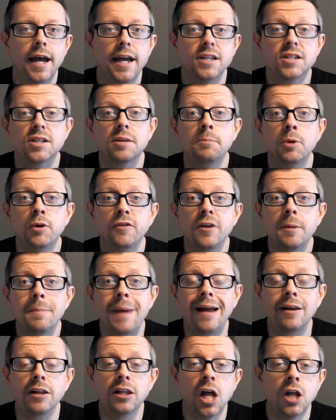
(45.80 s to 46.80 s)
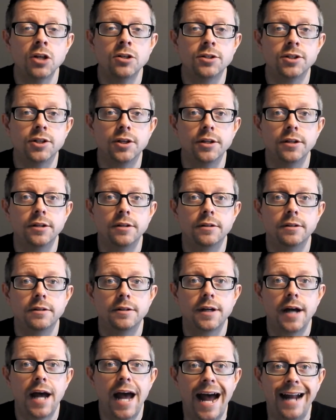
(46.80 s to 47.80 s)
It's a movie about London
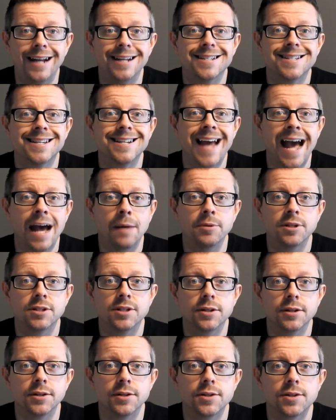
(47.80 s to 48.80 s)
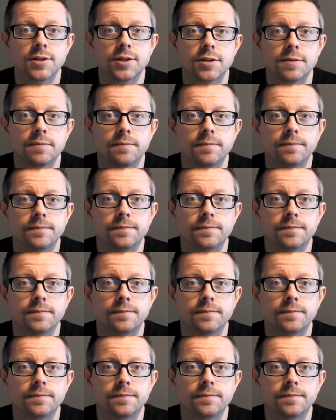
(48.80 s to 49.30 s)
and its inhabitants.